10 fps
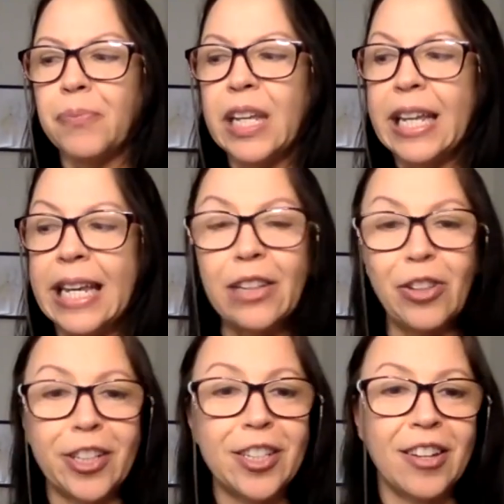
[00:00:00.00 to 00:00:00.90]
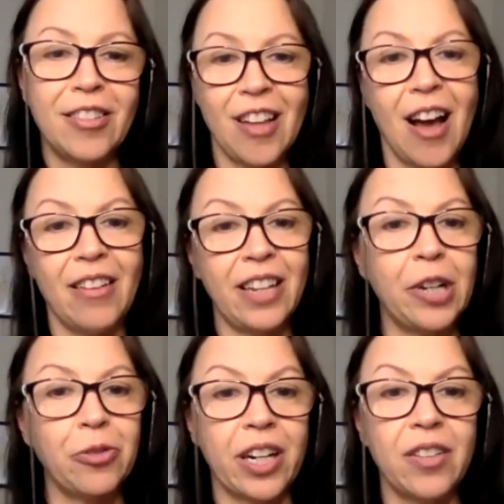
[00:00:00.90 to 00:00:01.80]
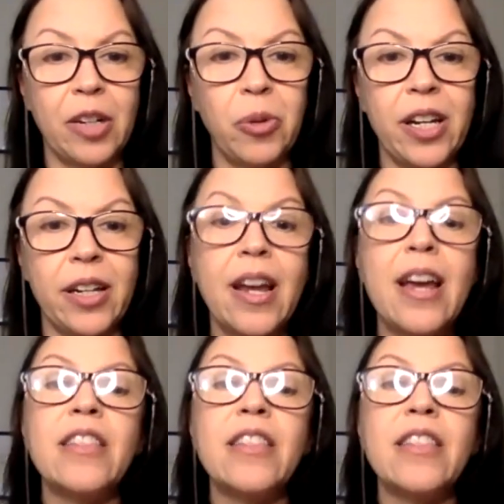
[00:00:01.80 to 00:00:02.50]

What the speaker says: He looks a lot like Rick Ludwin.